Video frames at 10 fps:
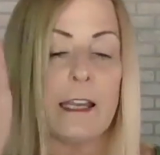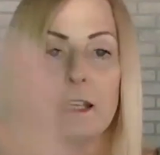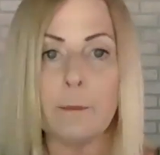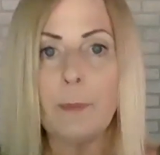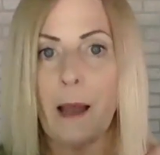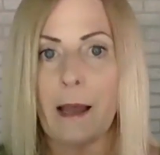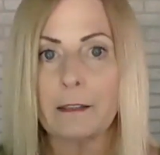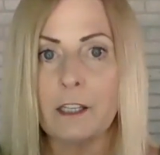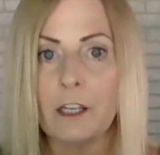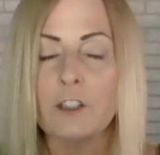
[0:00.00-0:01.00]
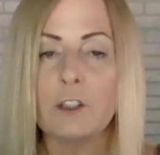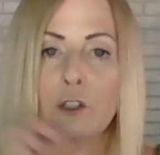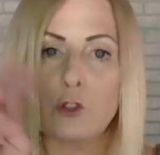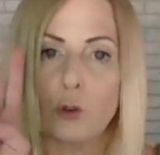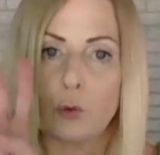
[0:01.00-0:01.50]
Impact. So
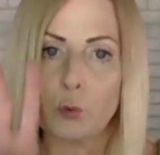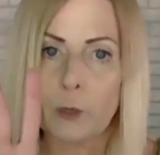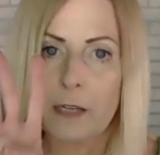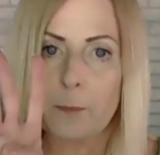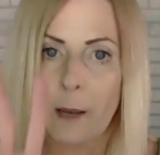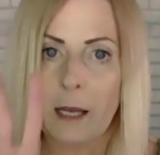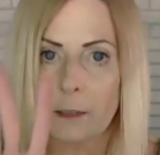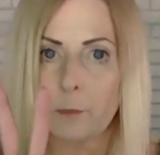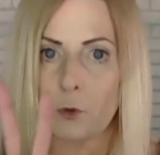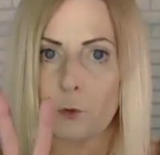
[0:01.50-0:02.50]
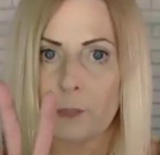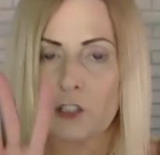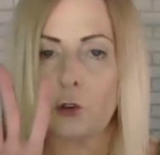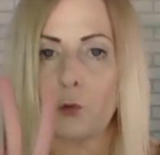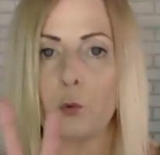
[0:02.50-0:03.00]
there's three body
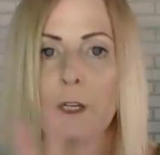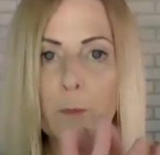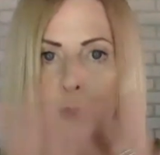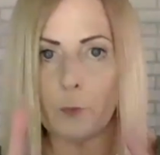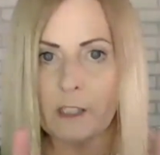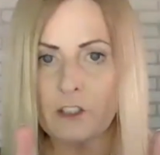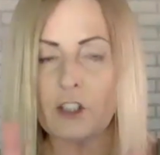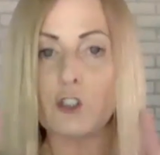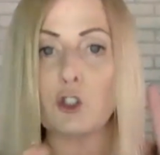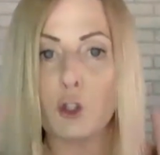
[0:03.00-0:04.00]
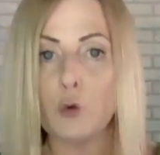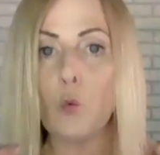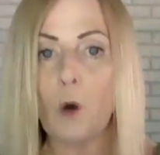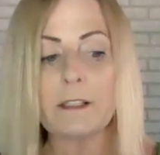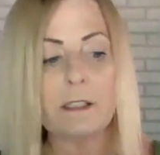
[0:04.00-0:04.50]
movements, three movements that you
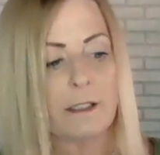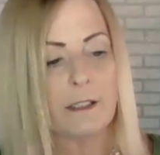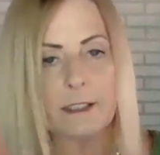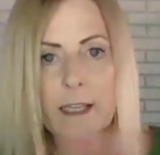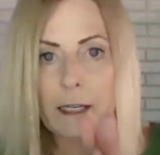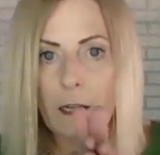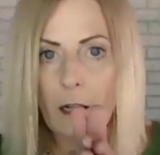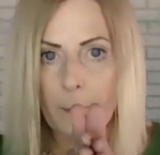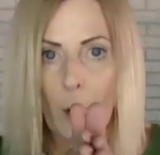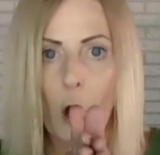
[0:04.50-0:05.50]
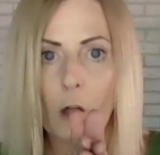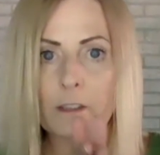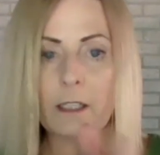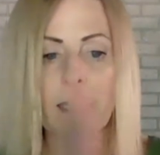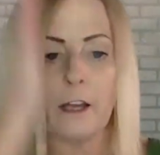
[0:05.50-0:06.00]
want to sync up all
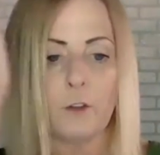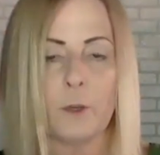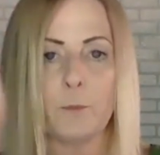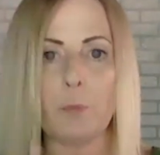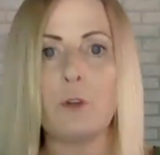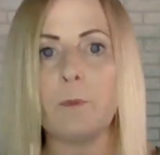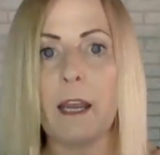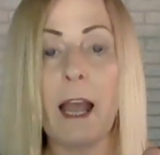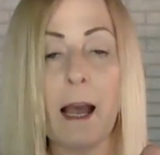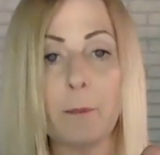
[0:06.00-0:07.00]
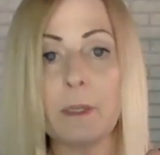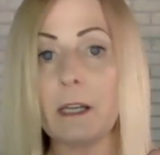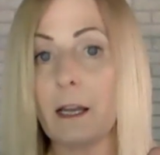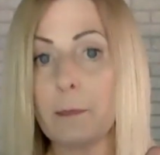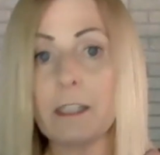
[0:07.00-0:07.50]
together and boom, they
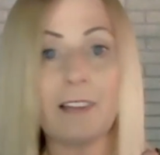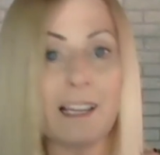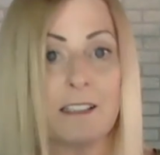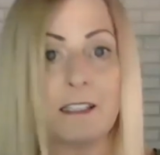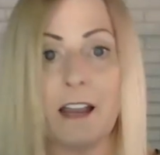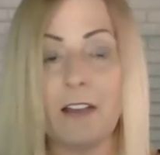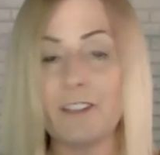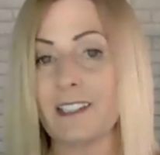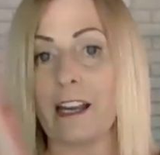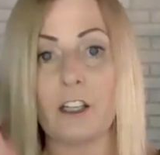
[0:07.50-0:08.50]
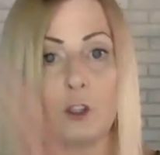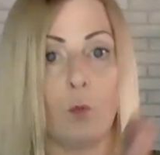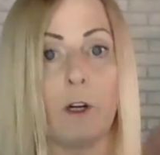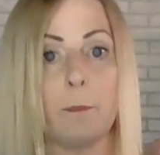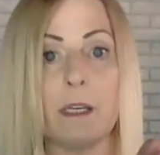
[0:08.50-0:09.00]
happen. I mean, less than half a second, you
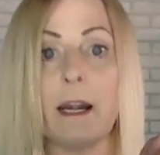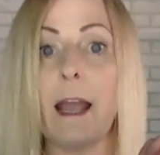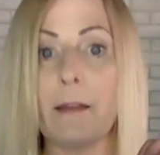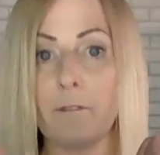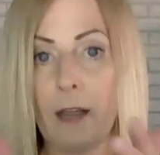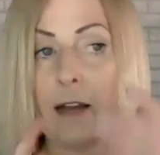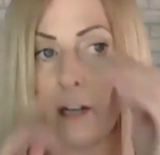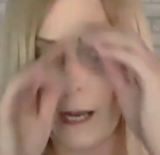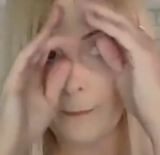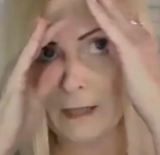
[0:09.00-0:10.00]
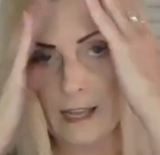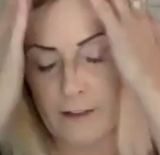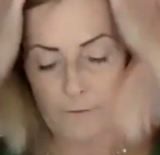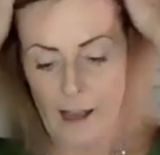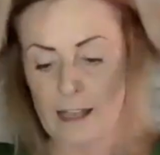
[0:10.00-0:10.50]
want to be, have, have it happen
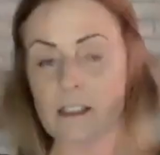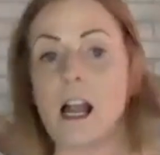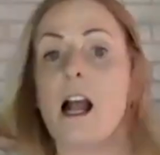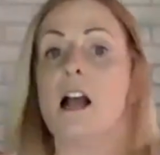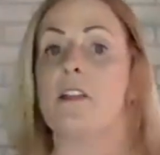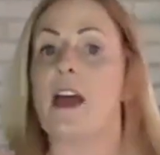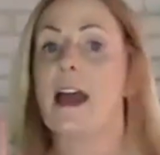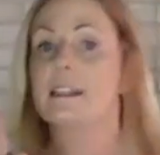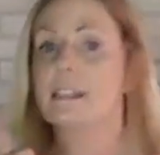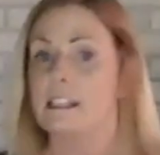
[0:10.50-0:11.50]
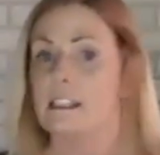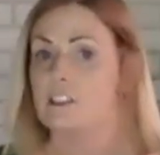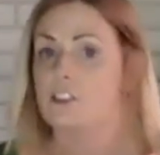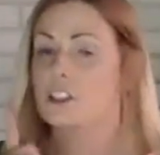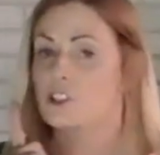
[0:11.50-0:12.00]
that fast. That
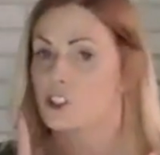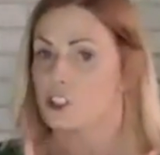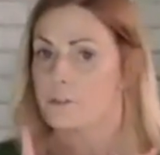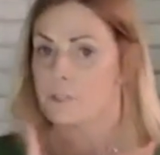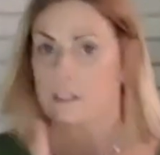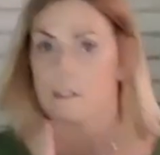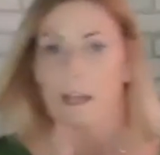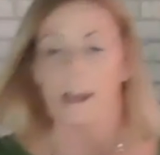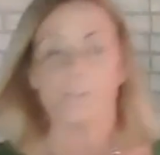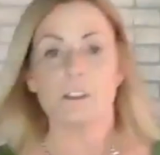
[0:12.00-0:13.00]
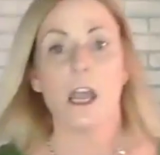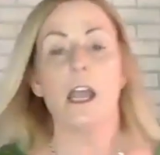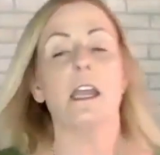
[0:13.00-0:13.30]
is the shift to the left.